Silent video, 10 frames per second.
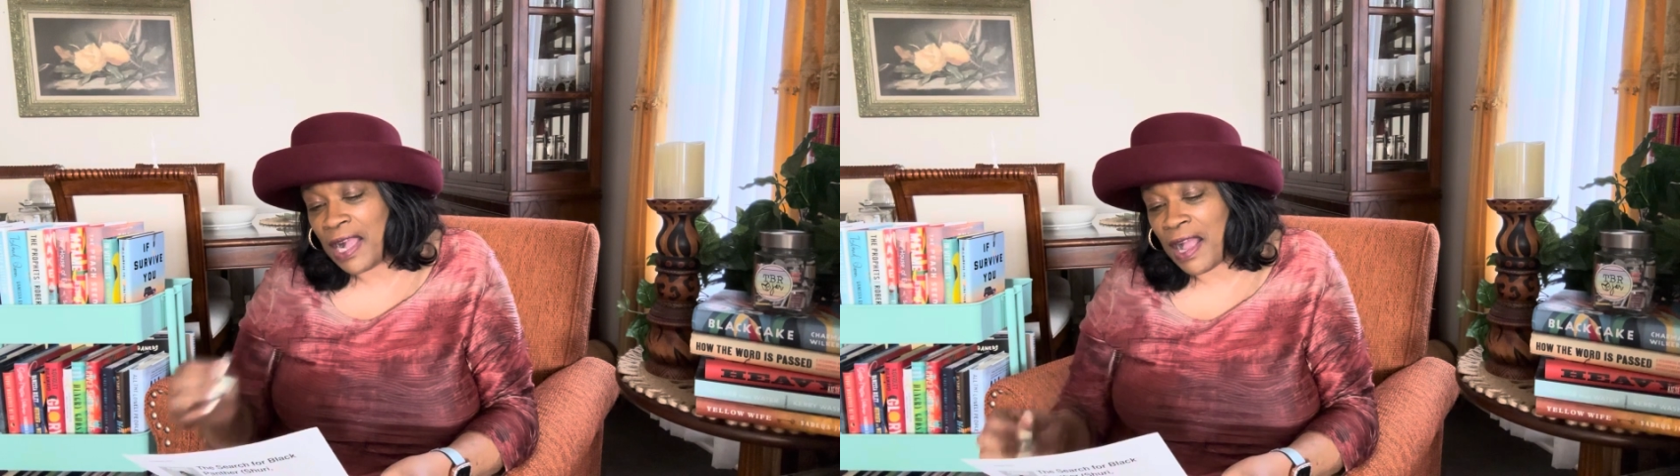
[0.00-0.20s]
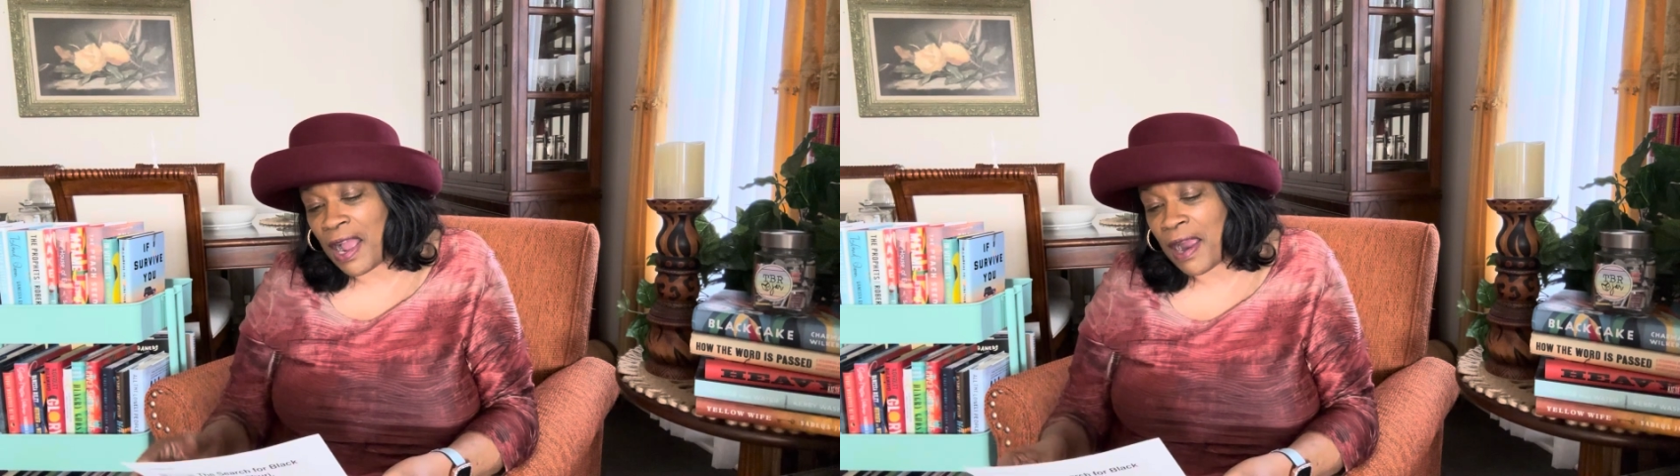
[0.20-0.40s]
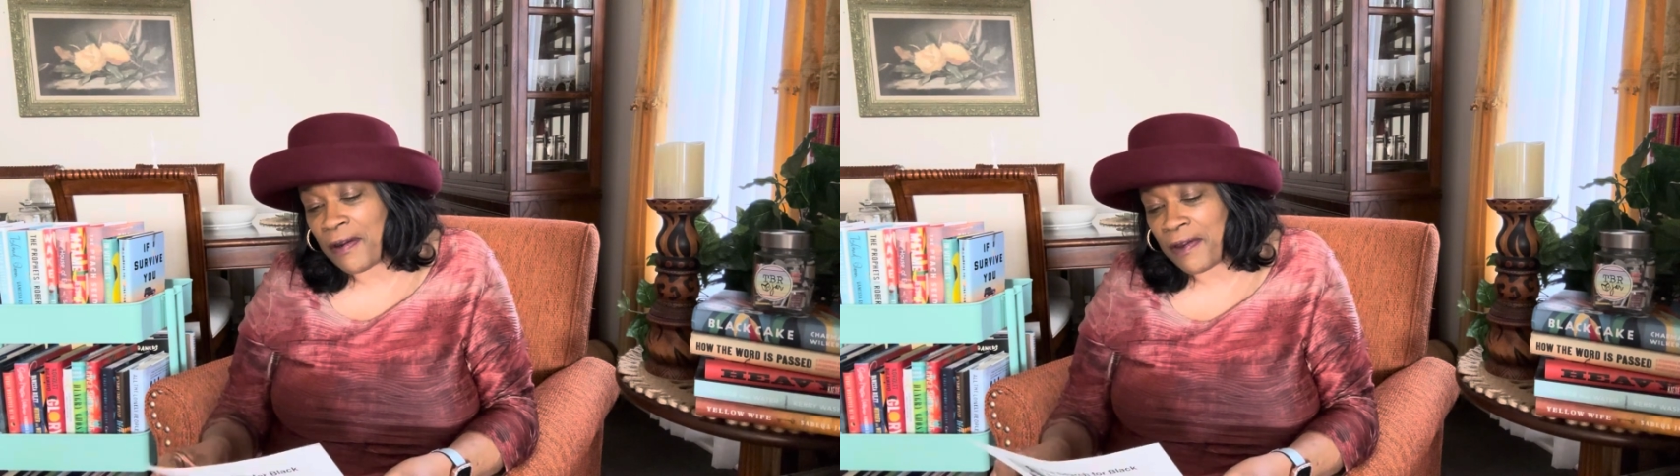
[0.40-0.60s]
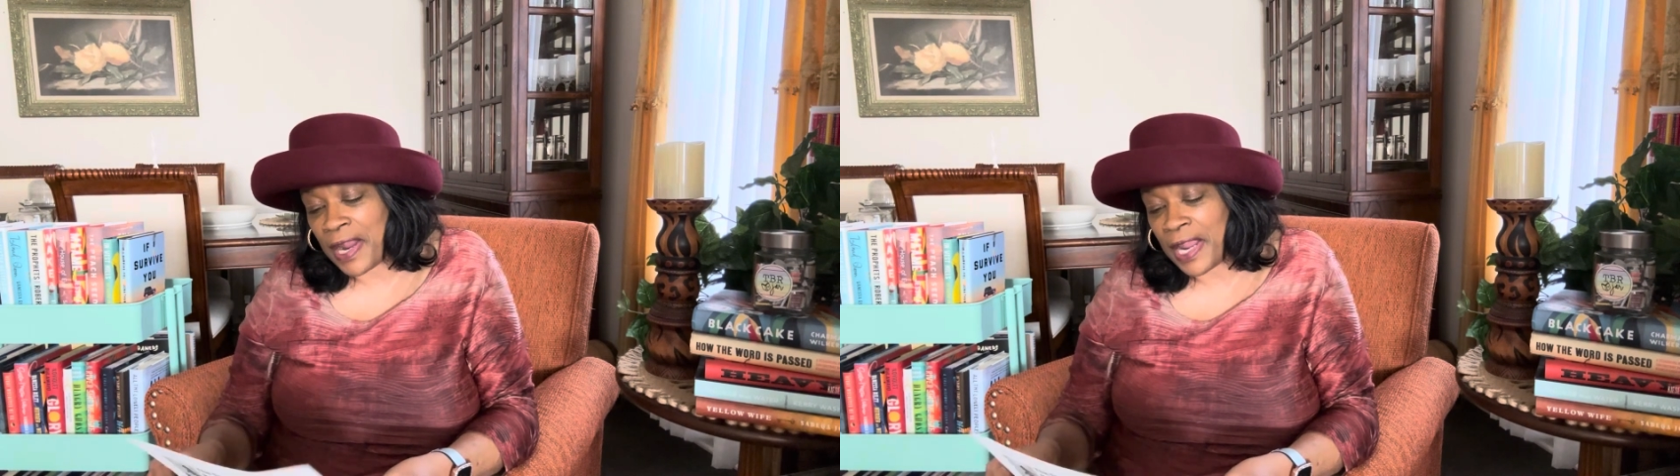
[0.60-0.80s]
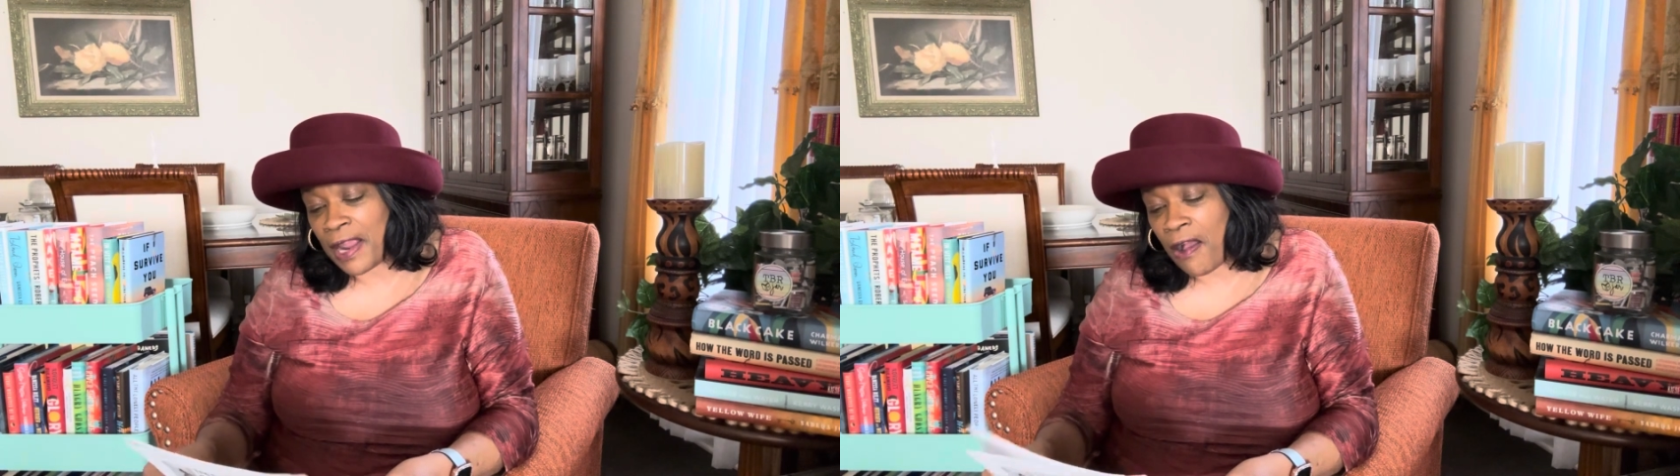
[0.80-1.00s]
All
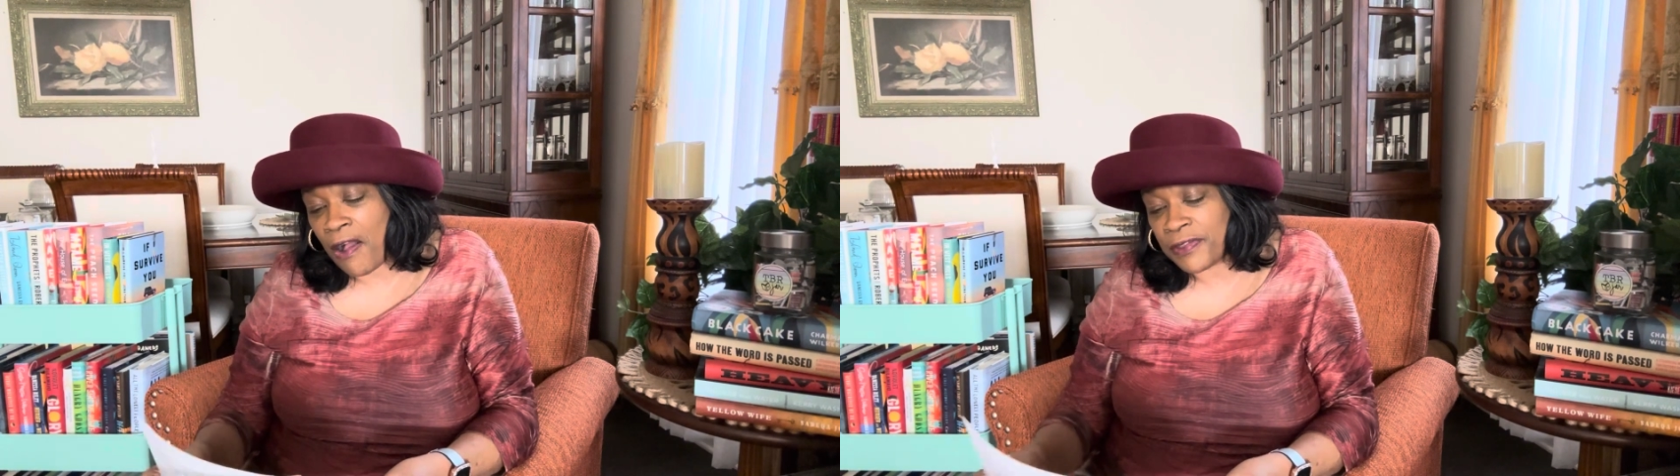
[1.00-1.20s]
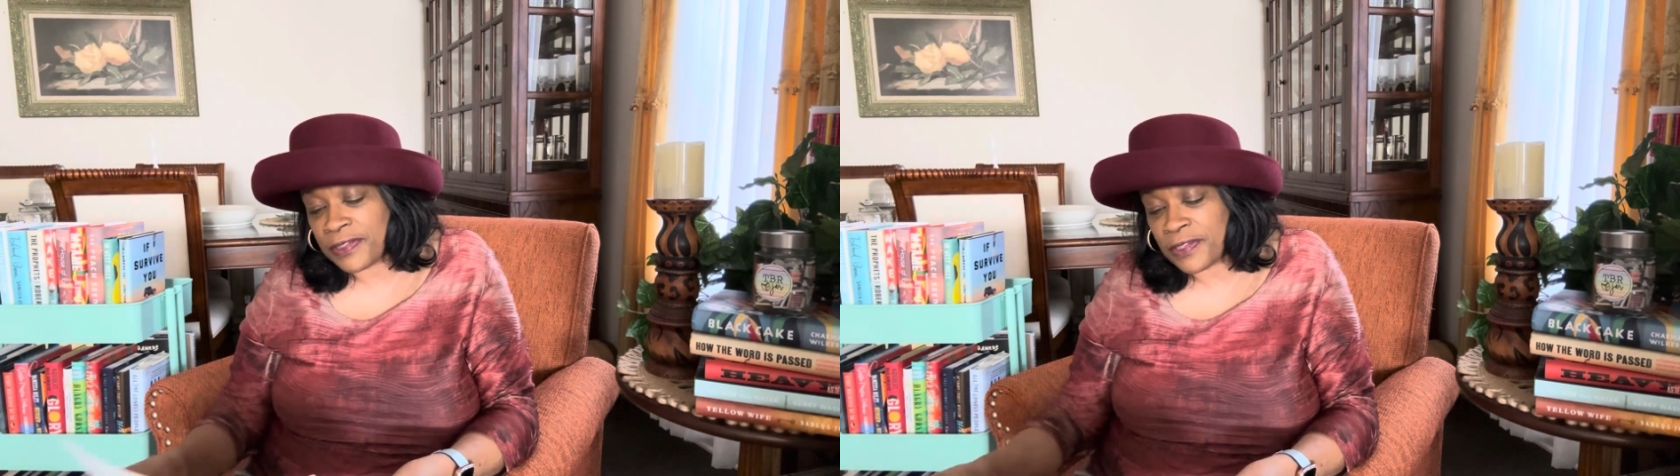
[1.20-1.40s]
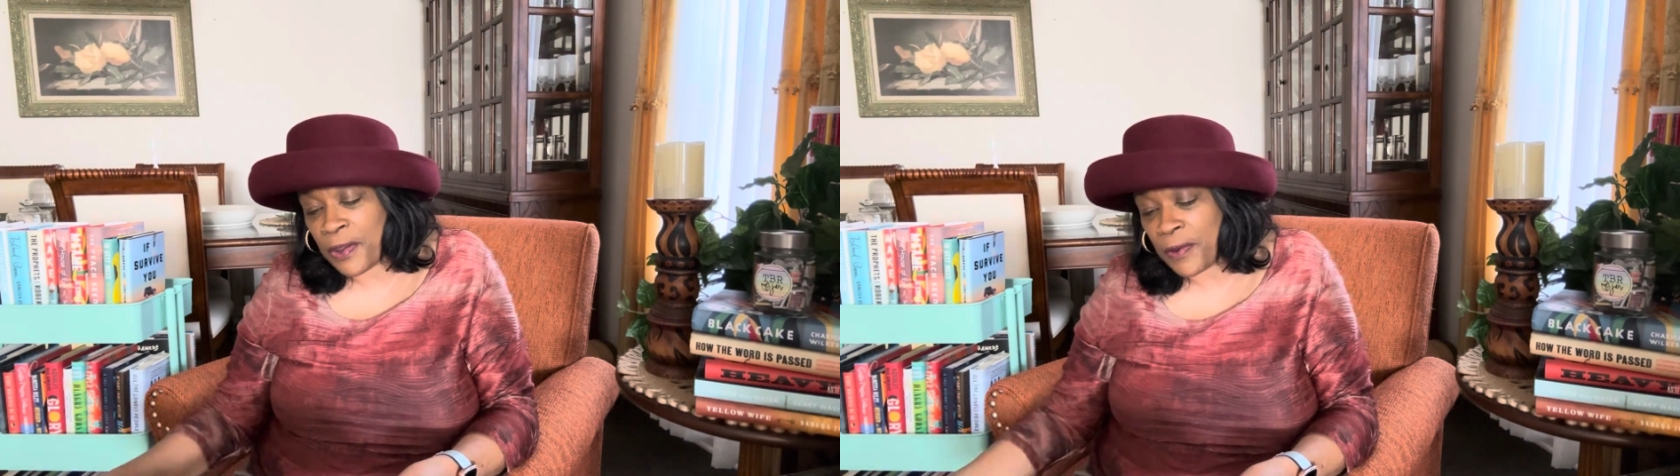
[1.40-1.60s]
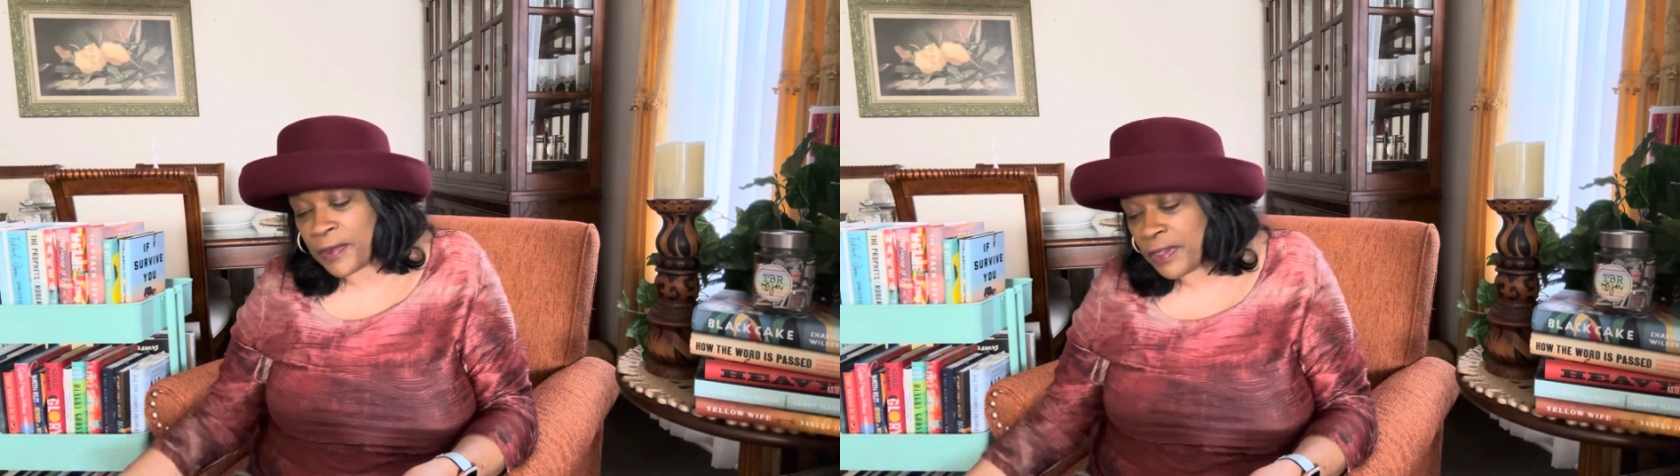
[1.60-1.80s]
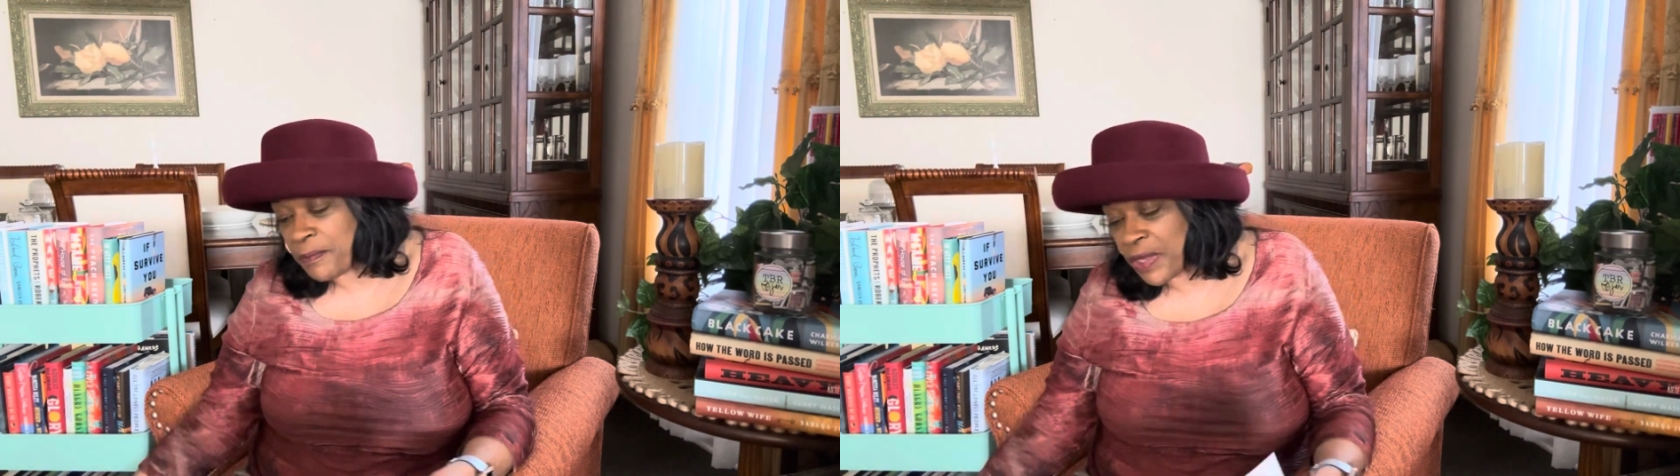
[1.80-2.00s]
right. Also,
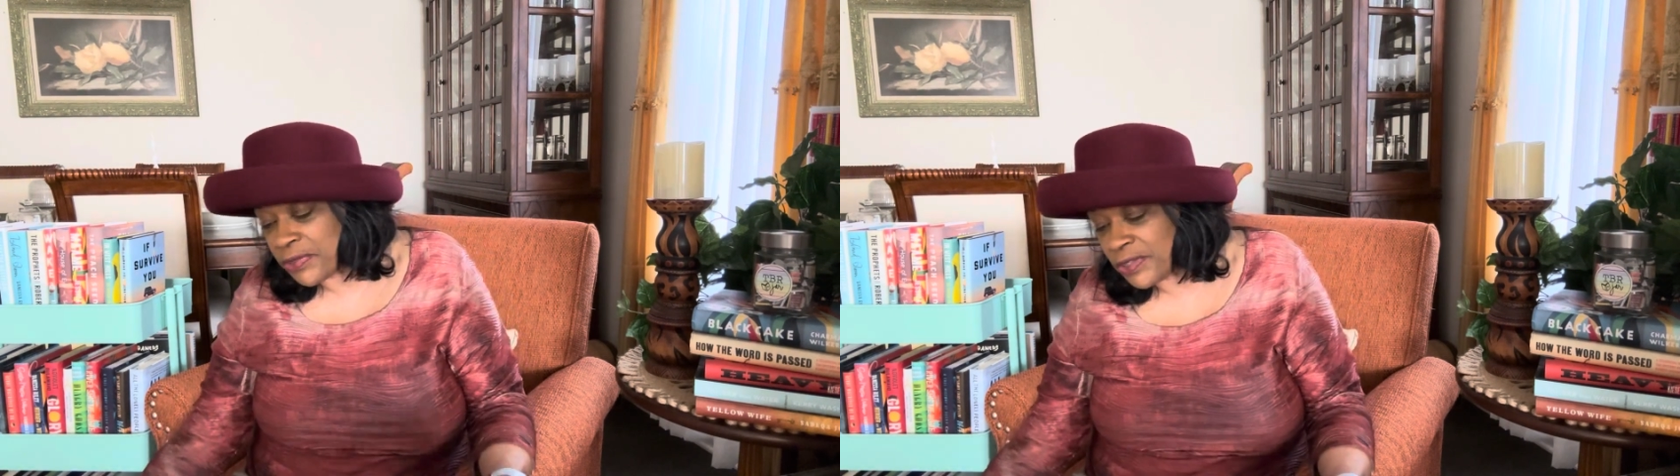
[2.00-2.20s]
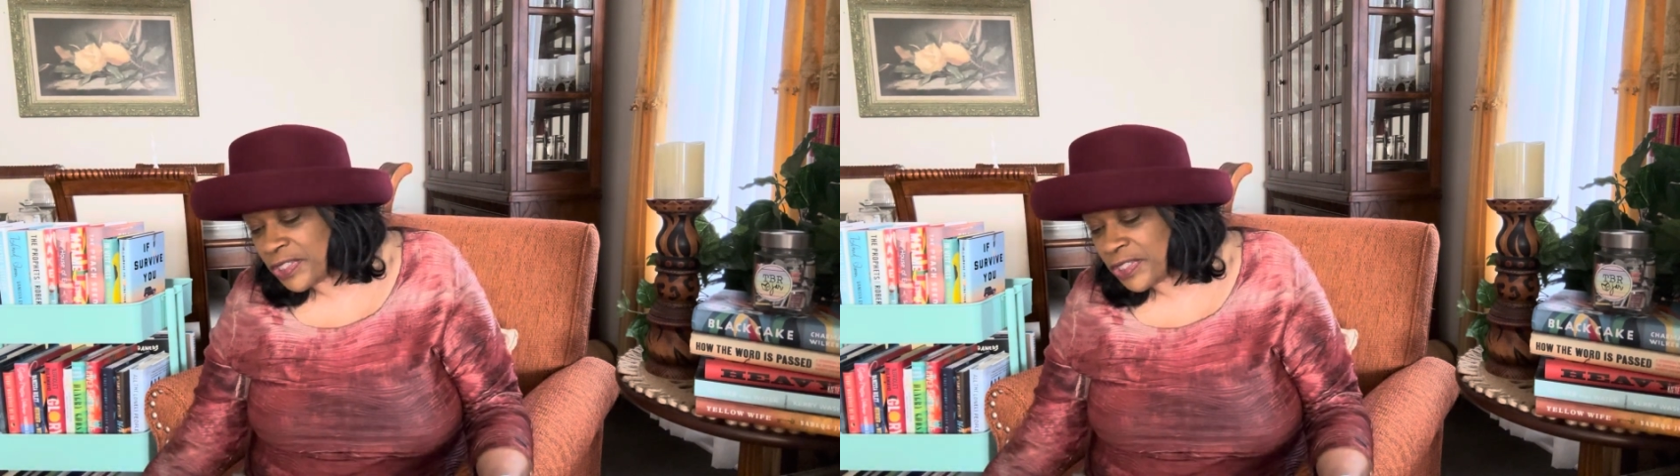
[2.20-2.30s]
in the month of